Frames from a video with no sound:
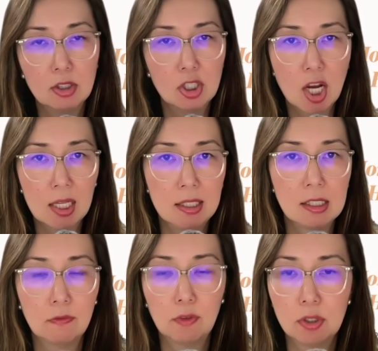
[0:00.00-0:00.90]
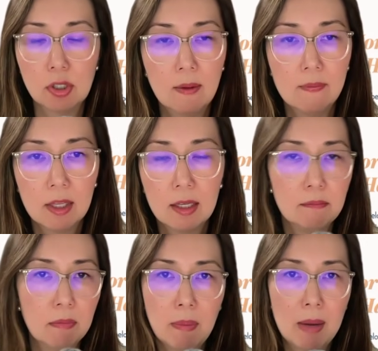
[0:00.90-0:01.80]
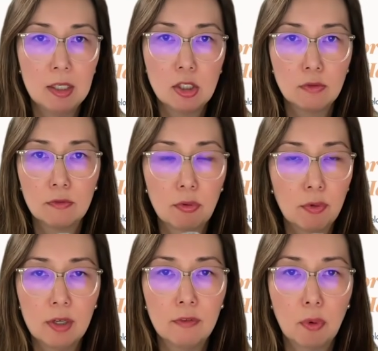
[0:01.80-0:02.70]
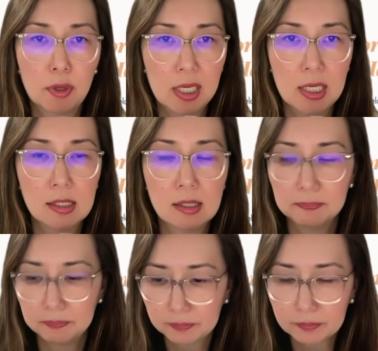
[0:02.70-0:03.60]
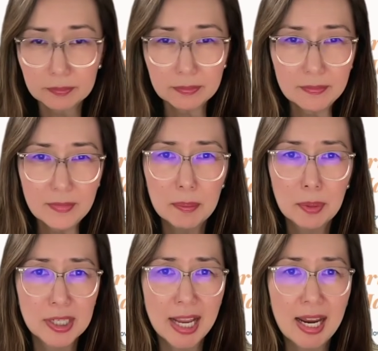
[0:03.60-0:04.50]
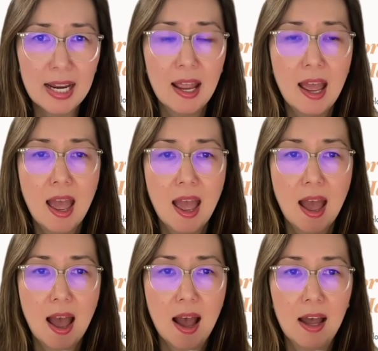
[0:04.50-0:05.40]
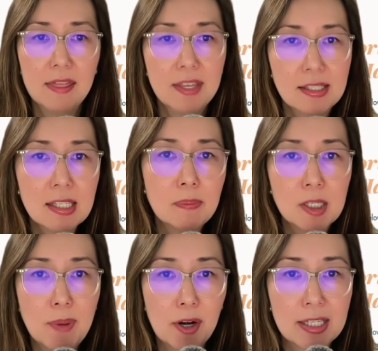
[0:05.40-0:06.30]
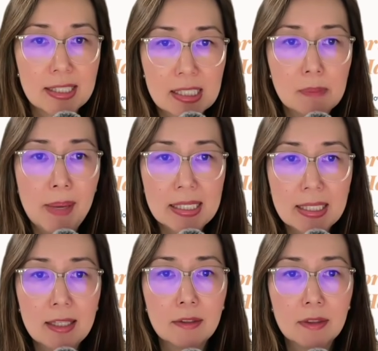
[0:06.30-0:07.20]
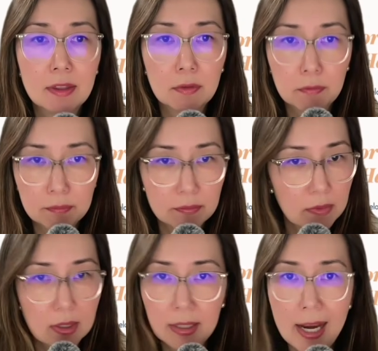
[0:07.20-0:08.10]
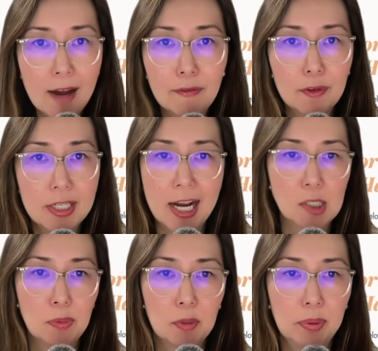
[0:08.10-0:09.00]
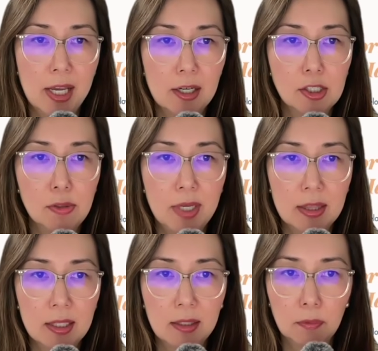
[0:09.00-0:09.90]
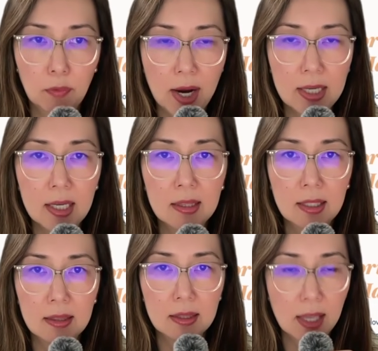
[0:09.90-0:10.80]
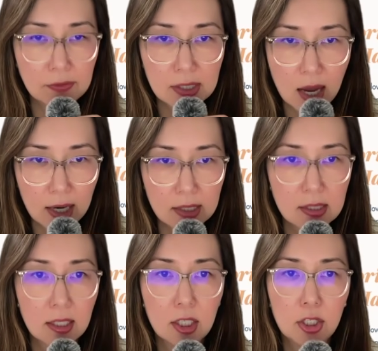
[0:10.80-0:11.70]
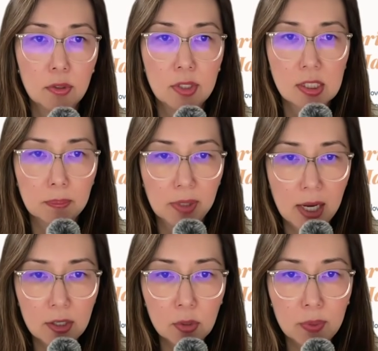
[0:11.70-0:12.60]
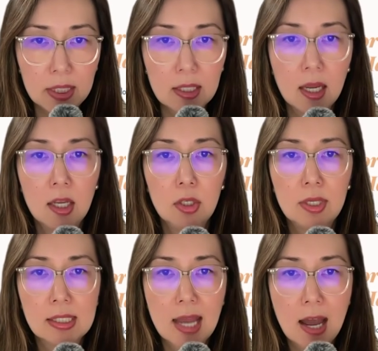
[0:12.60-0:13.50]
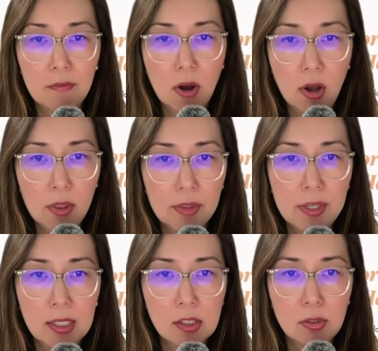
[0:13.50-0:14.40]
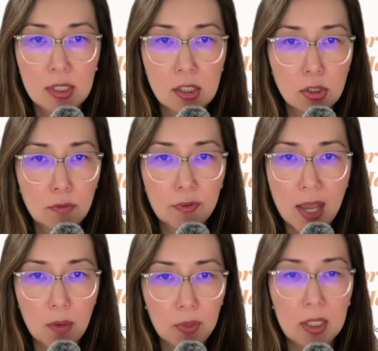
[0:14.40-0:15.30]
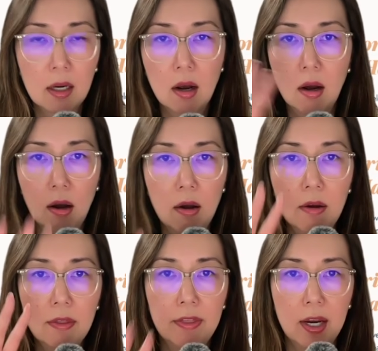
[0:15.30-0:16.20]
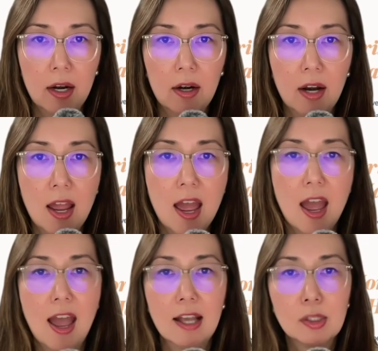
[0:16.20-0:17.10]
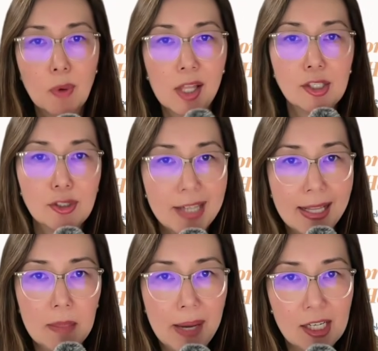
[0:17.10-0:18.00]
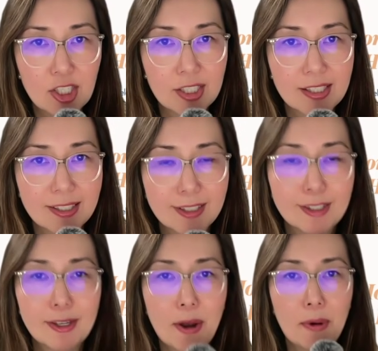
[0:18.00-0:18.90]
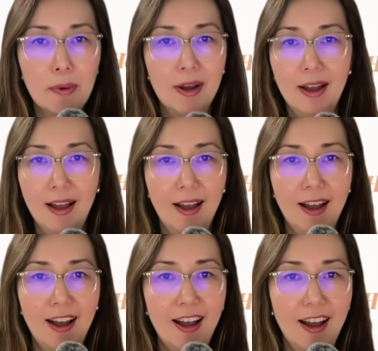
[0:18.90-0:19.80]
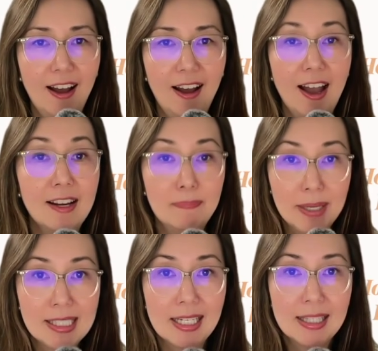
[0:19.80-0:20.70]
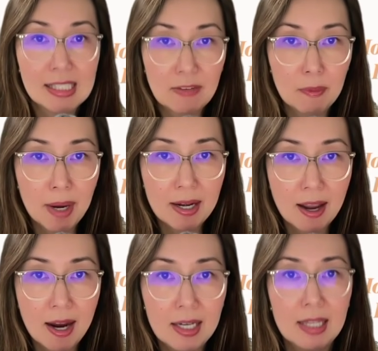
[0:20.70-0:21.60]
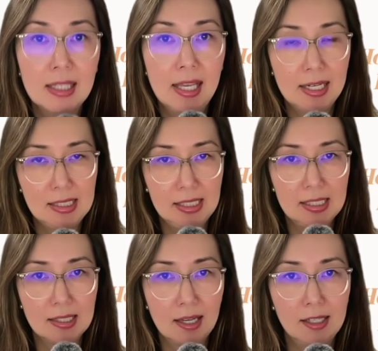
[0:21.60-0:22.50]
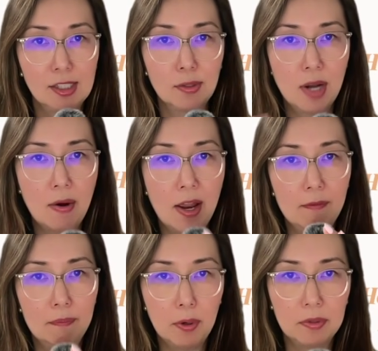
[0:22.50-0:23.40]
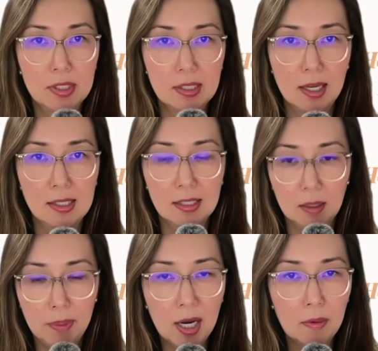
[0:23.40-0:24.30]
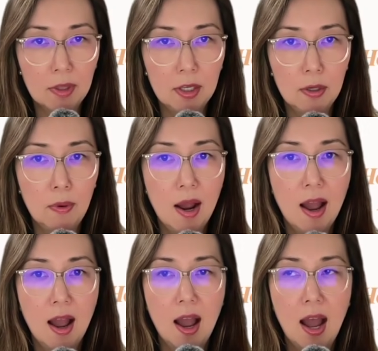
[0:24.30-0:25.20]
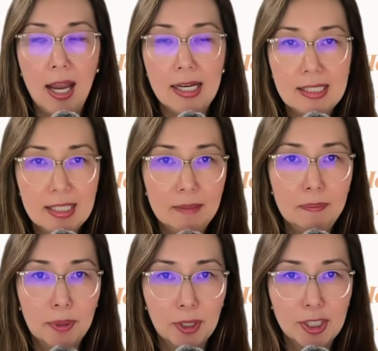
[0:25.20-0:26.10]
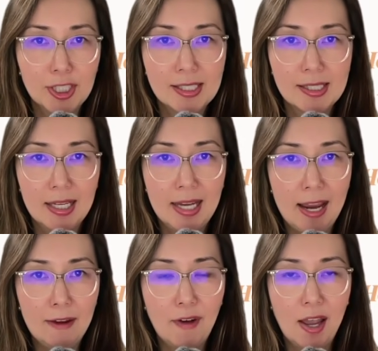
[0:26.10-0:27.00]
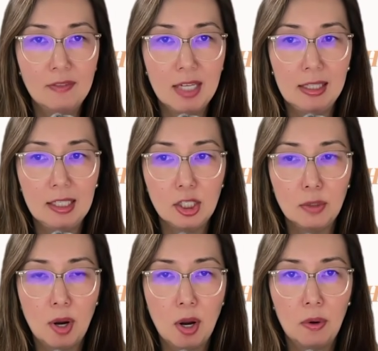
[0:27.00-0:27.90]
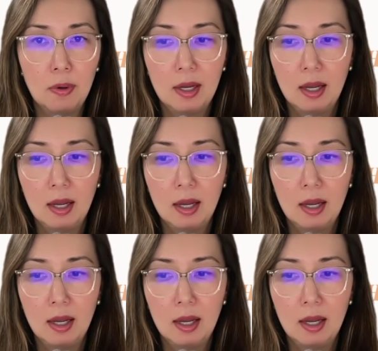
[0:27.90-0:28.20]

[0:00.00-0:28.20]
checklists for maybe three or four things per day. This is much better because this is basically the layout for a dashboard planners. You get the right and left sides. You get to plan your week. You get to have all the things you need to do for that week all there, as well as your daily pages. So I picked it in the 7x9 in the Legacy design. So now I have both designs to compare with you. I did purchase an A5 Daily Duo